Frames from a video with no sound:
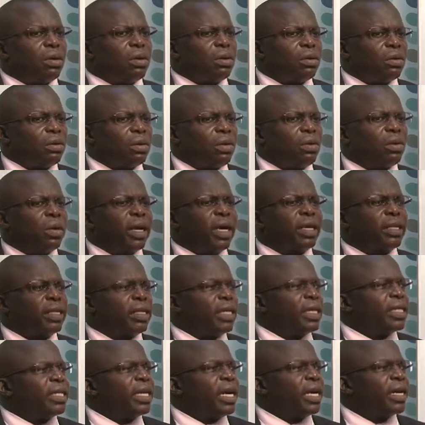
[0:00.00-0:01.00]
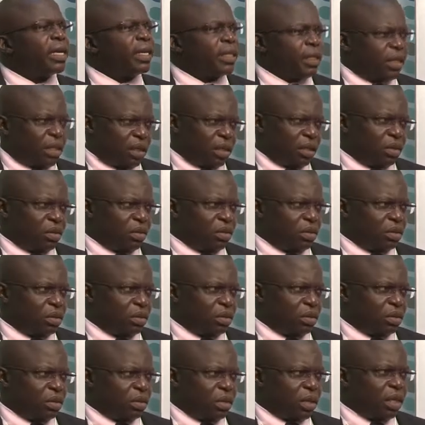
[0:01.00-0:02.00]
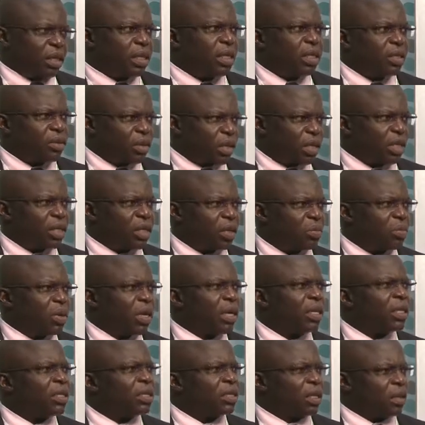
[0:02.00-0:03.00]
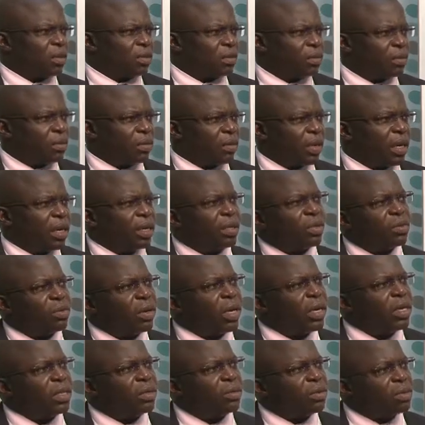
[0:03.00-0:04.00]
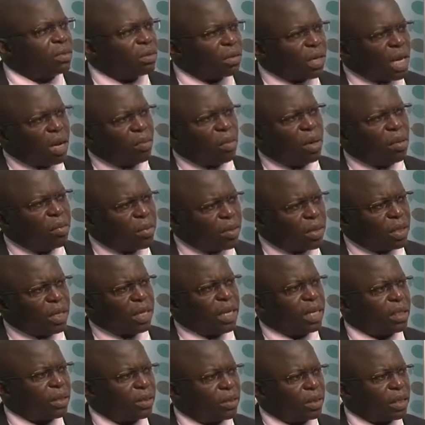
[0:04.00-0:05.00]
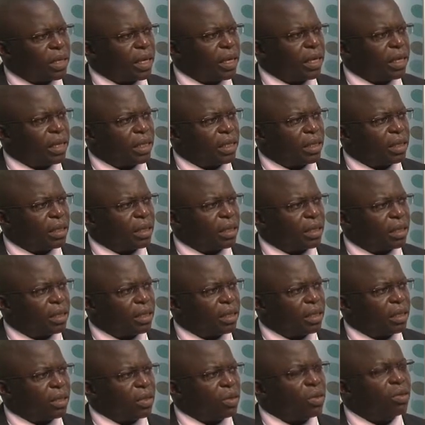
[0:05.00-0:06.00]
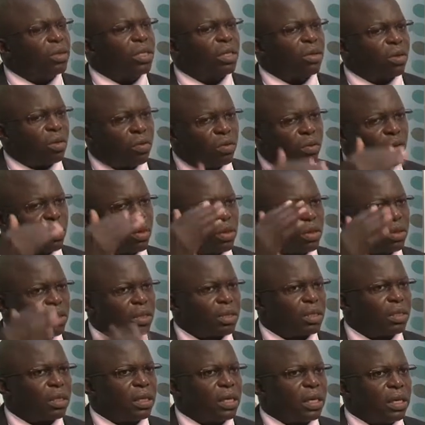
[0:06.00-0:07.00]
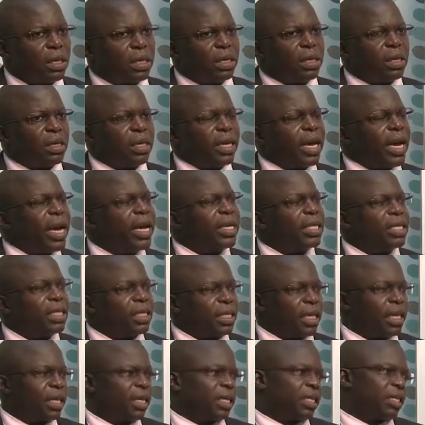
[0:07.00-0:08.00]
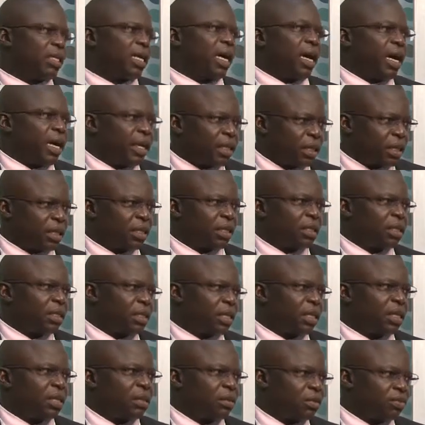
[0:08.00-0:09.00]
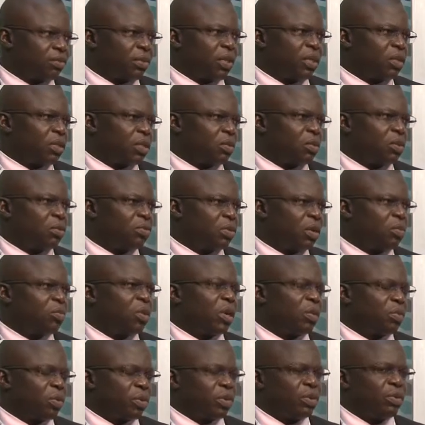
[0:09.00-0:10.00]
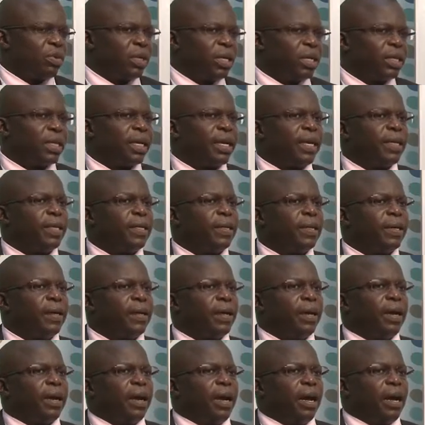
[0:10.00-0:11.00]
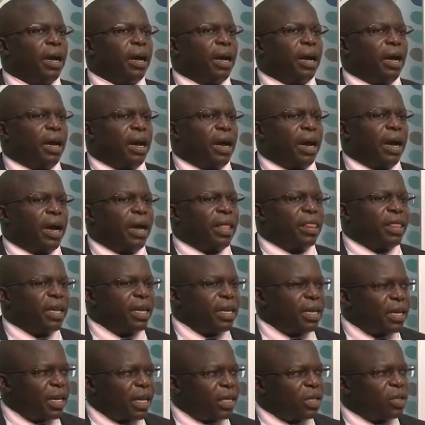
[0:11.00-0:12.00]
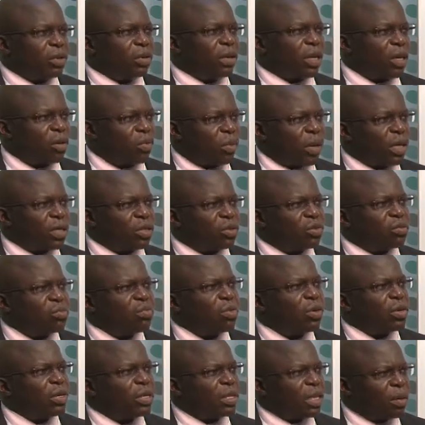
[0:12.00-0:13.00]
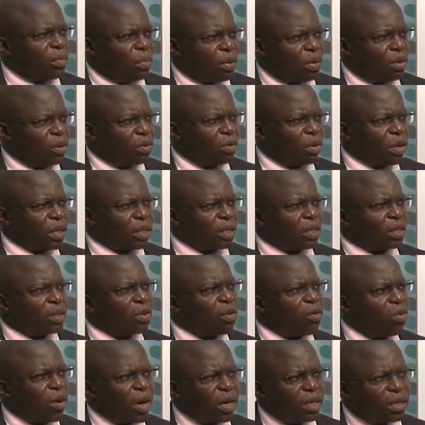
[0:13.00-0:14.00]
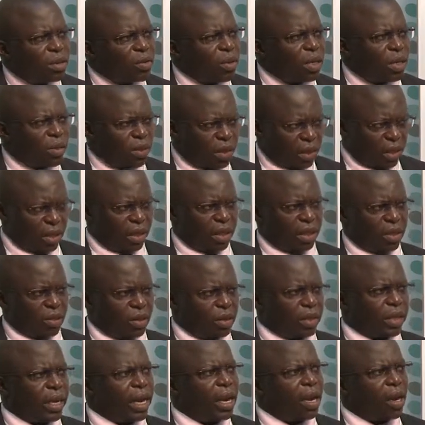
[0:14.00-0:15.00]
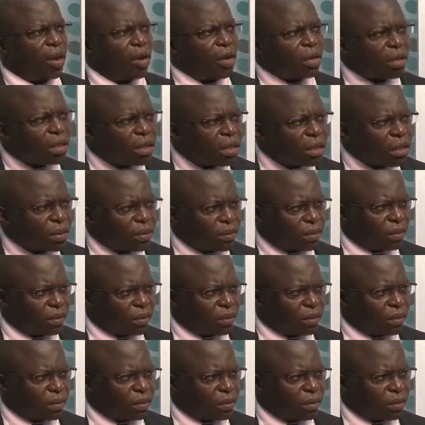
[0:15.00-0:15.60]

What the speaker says: look at the targets in the strategic plan itself and try to come up with the national targets, using, of course, the IHE targets at the flexible framework for doing that. And then that should help us to monitor progress towards what I was telling you, the loss,